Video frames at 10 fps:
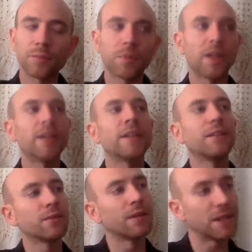but I need
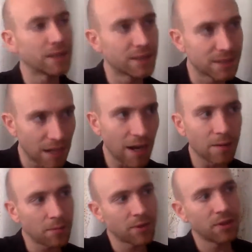to accept
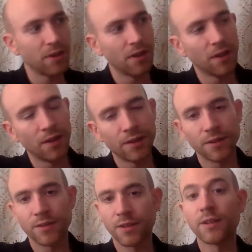the
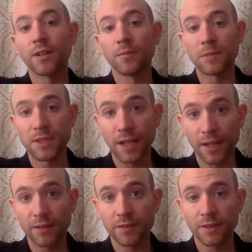
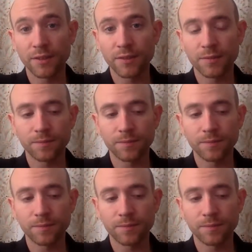circumstances.